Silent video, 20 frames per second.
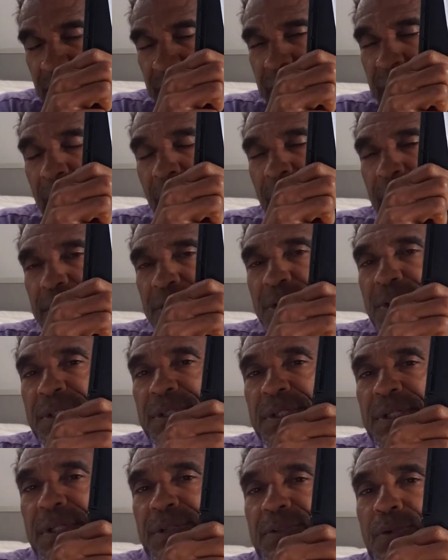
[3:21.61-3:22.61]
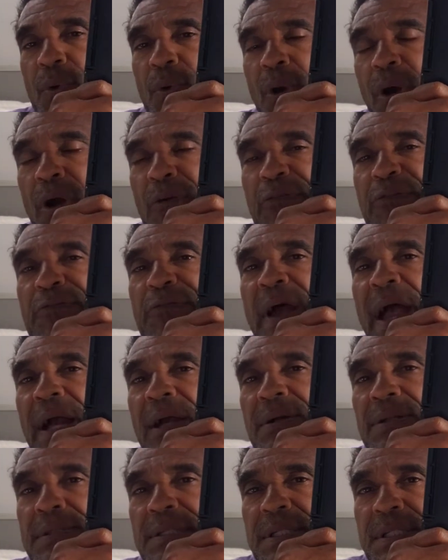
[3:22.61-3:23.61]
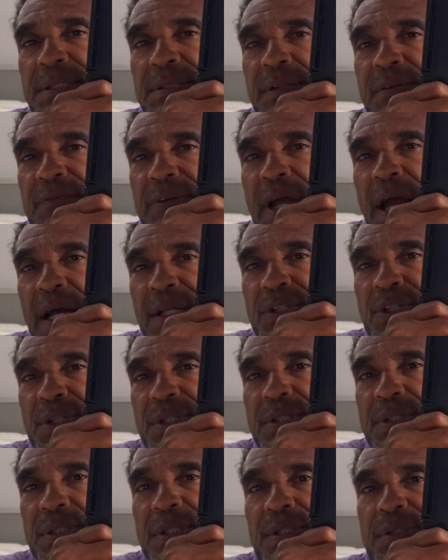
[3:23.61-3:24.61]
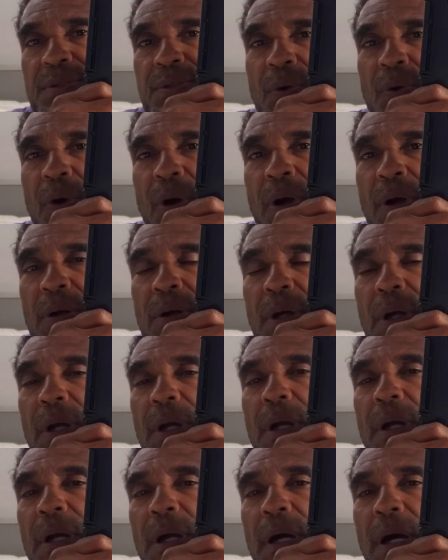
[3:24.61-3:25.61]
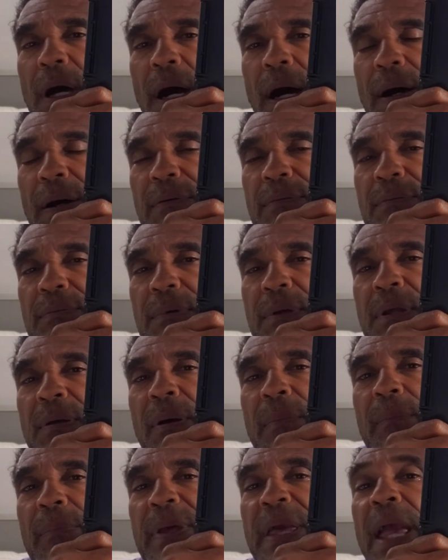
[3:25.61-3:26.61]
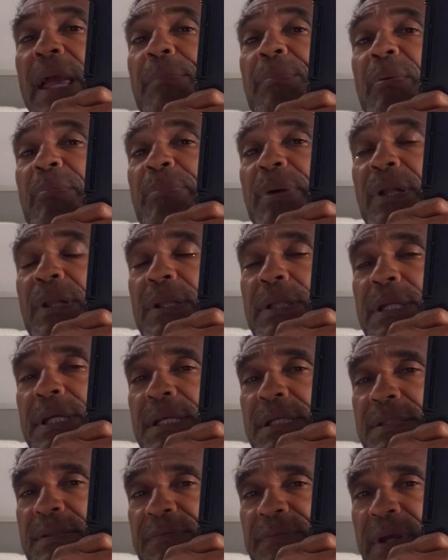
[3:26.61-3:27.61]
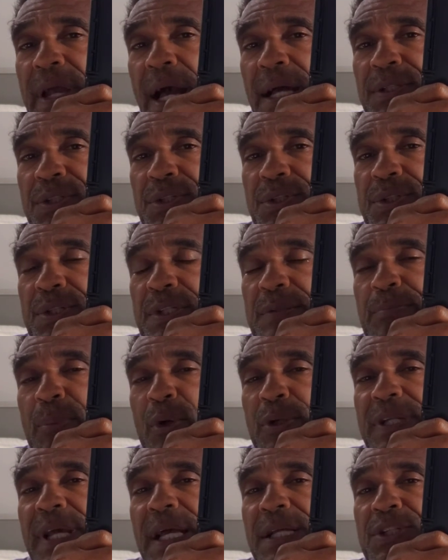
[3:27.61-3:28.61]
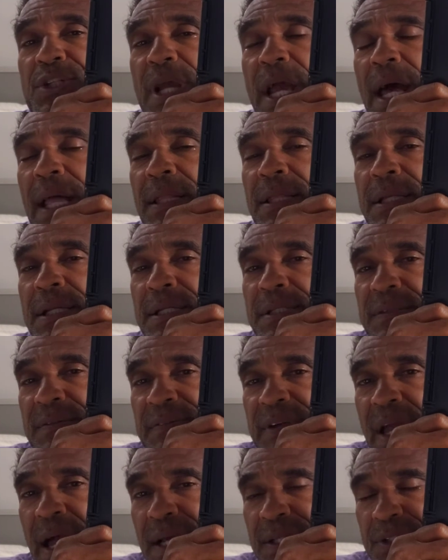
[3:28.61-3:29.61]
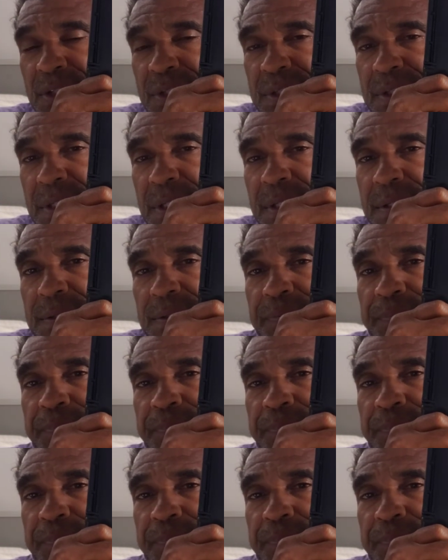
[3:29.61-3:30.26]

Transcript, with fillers: of consciousness, or our faculties of consciousness, or capabilities of consciousness, potentialities of consciousness.